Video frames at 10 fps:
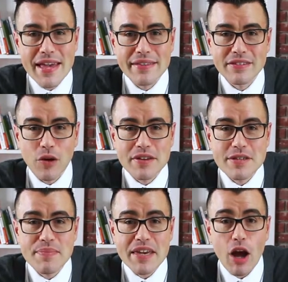It's going
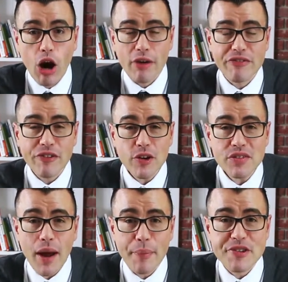to be our
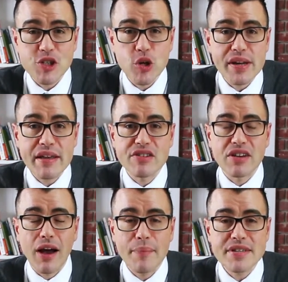first opportunity
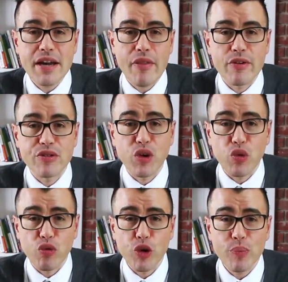to come together as a
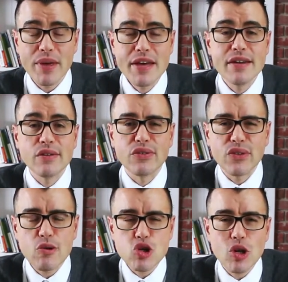group, to
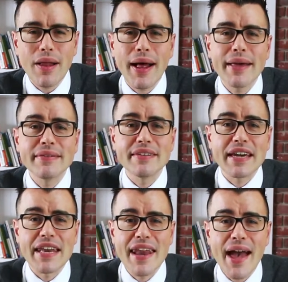socialize, to
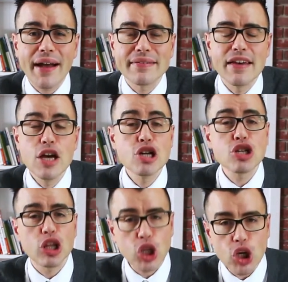connect,
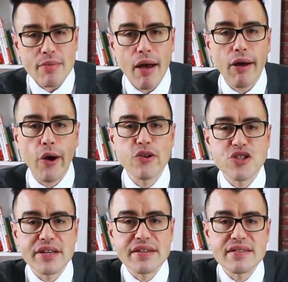to learn about
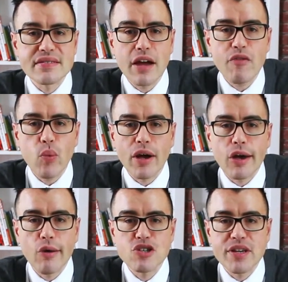coaching, to discover
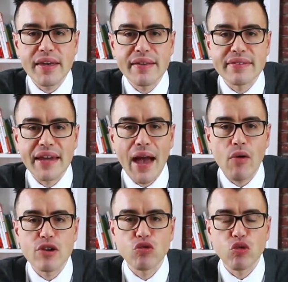what coaching is and
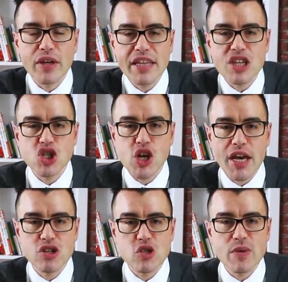how it really
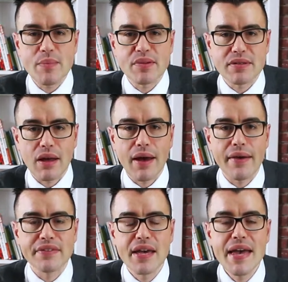changes people's
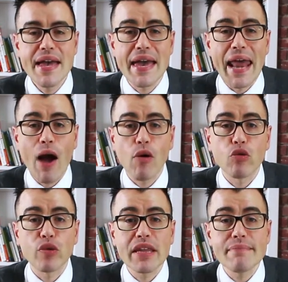lives and how
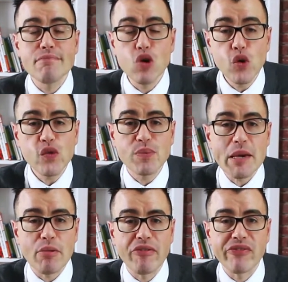it really moves
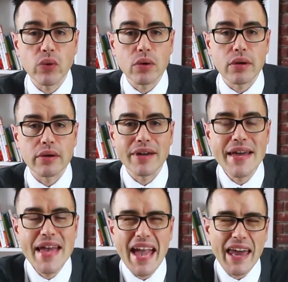people forward.
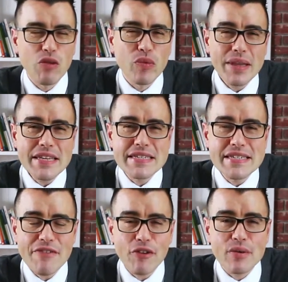And it really
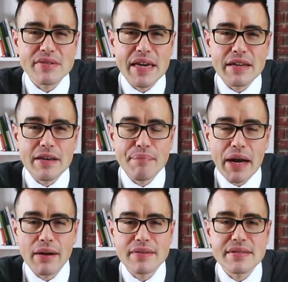differs in
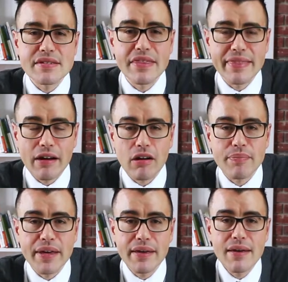comparison to
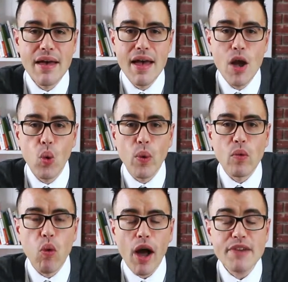therapy we
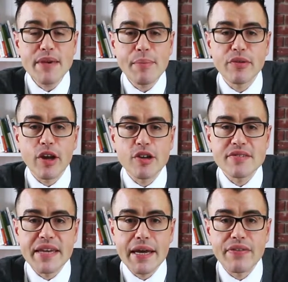want people to
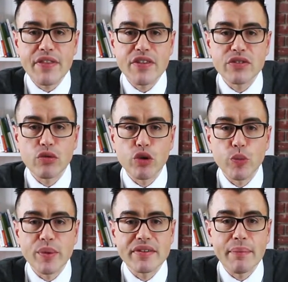understand that this
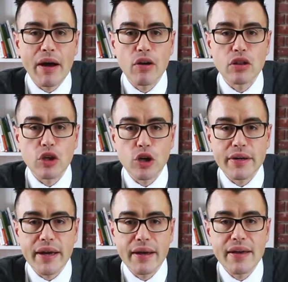group is about
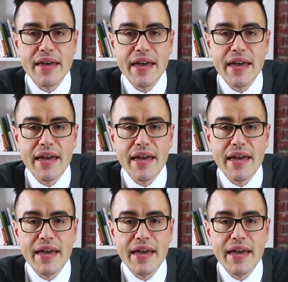learning,